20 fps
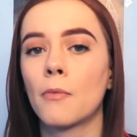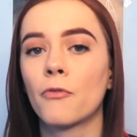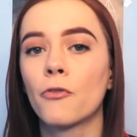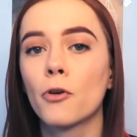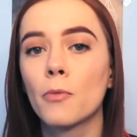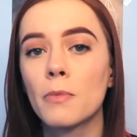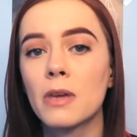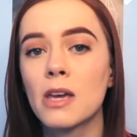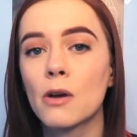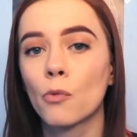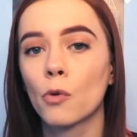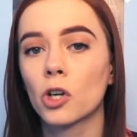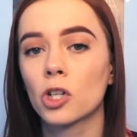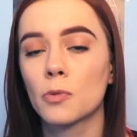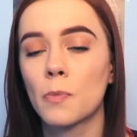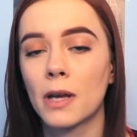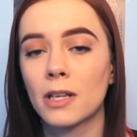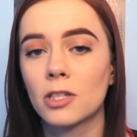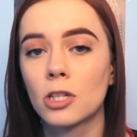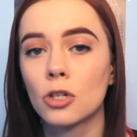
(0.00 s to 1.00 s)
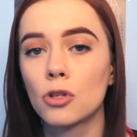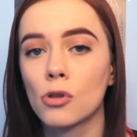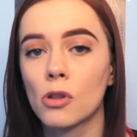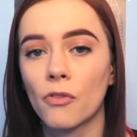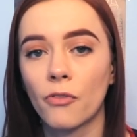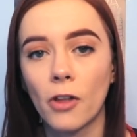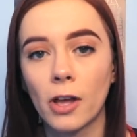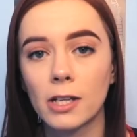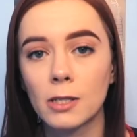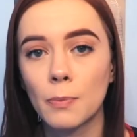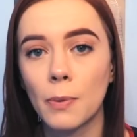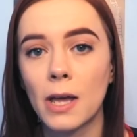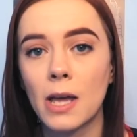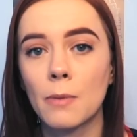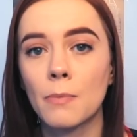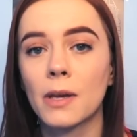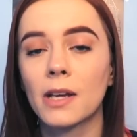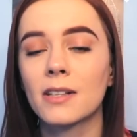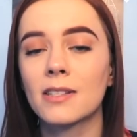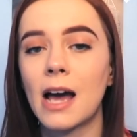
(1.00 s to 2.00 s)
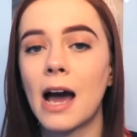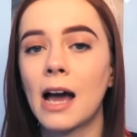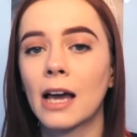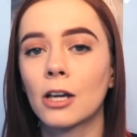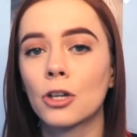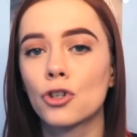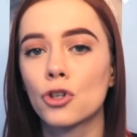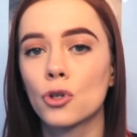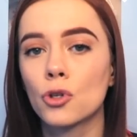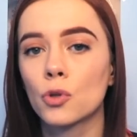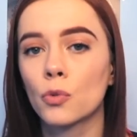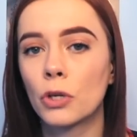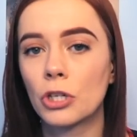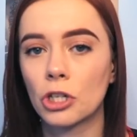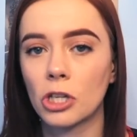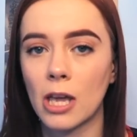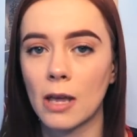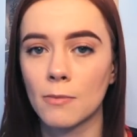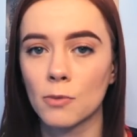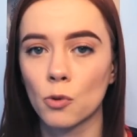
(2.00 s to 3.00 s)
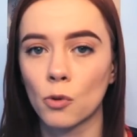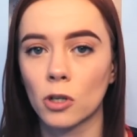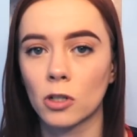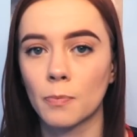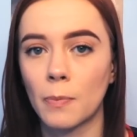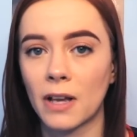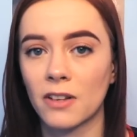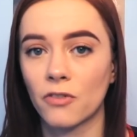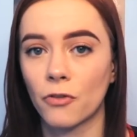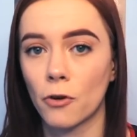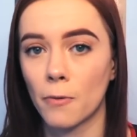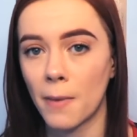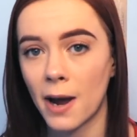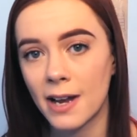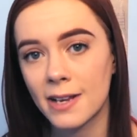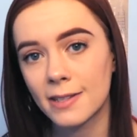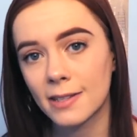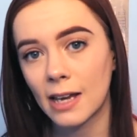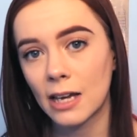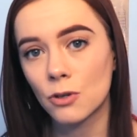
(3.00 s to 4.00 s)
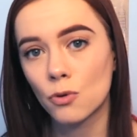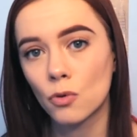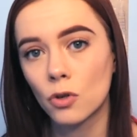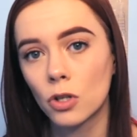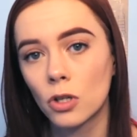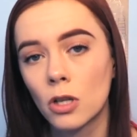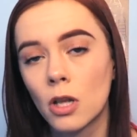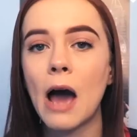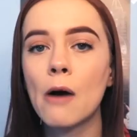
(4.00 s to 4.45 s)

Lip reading: For me, it worked best to do the flex plan because I could choose which games worked best for my schedule.